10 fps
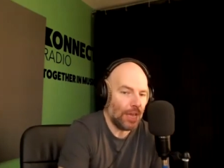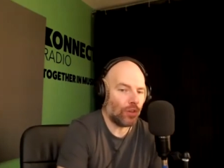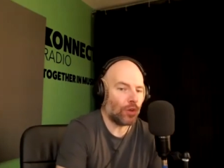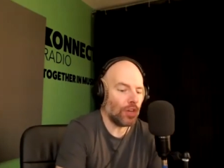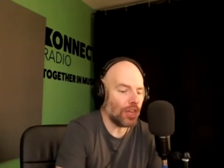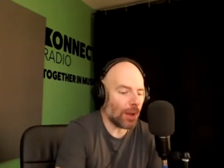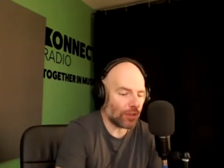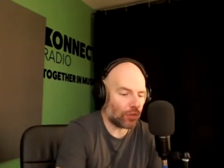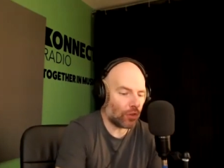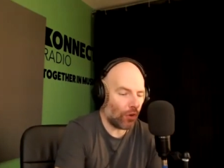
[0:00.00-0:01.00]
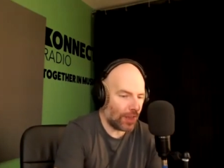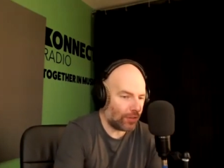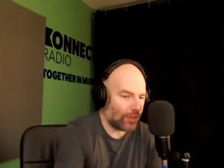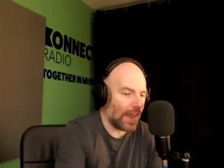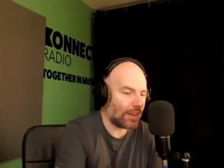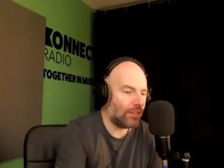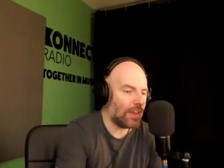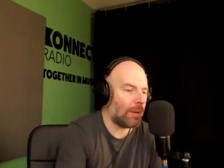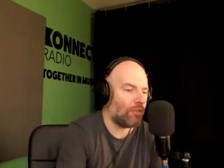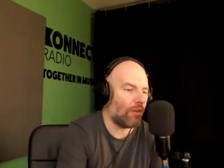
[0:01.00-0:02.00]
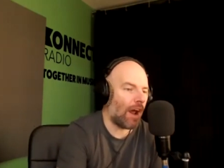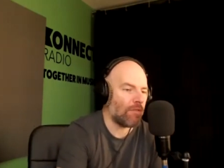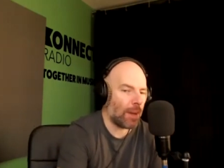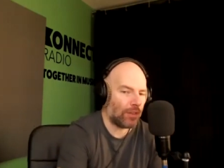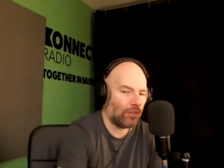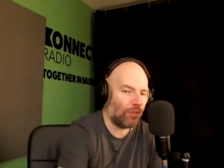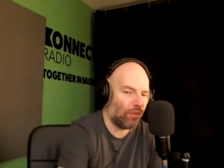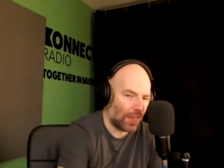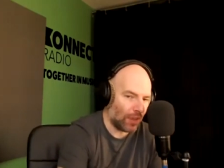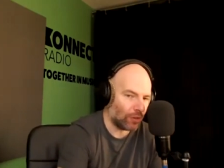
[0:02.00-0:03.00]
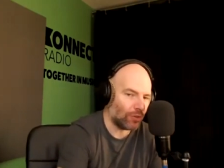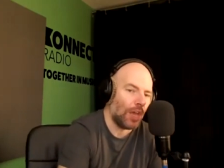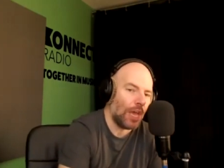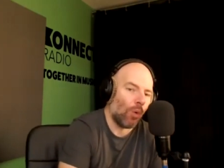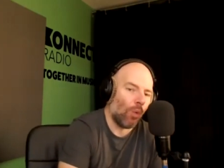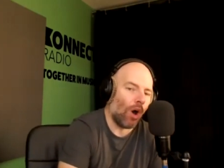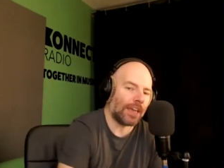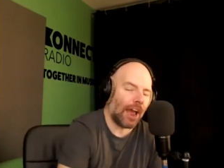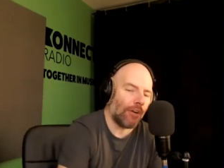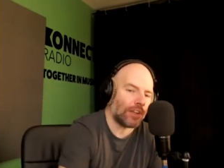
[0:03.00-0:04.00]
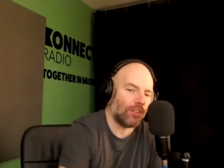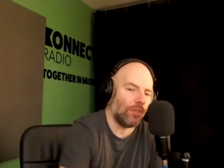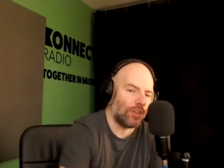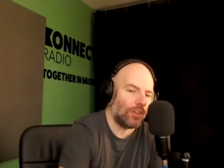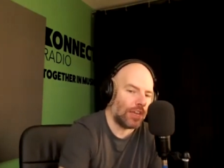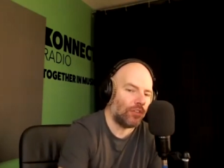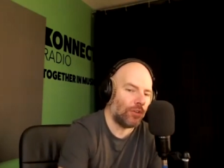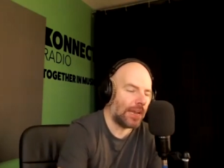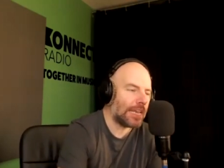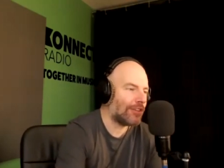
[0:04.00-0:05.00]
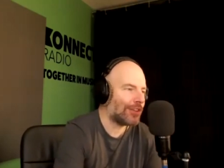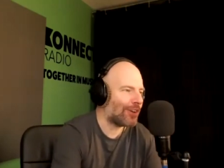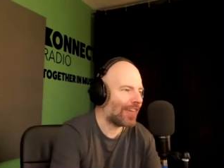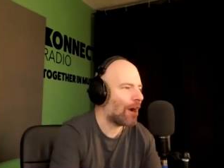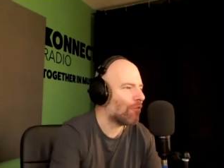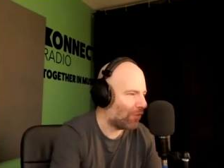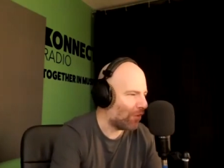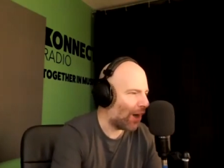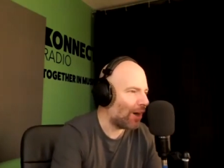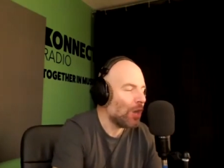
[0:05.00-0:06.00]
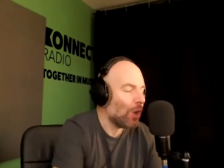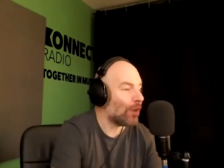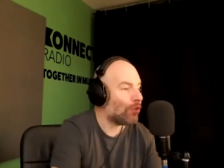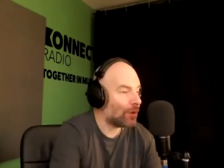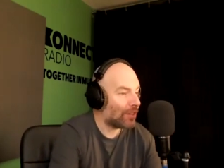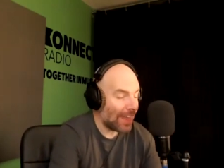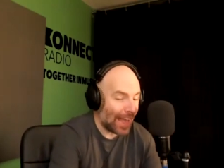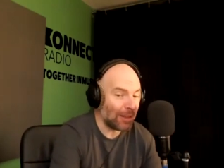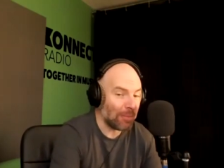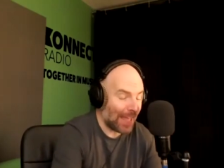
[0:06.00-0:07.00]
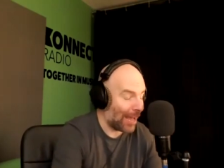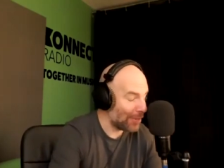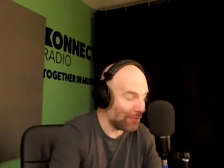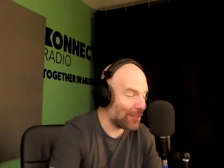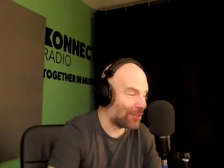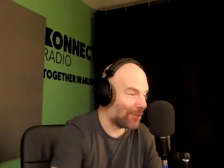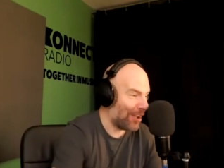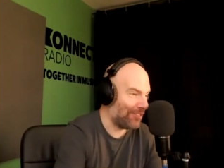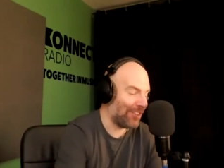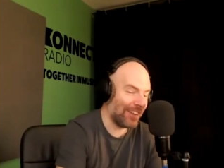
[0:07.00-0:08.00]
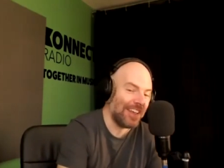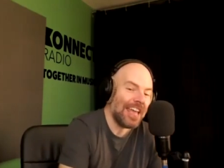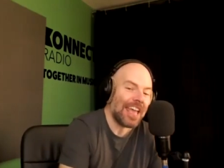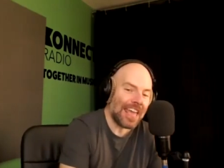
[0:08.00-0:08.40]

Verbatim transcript: So can you ask Chris the next time I drive past a field, what characteristics do I need to look out for, which would tell me? I love this question.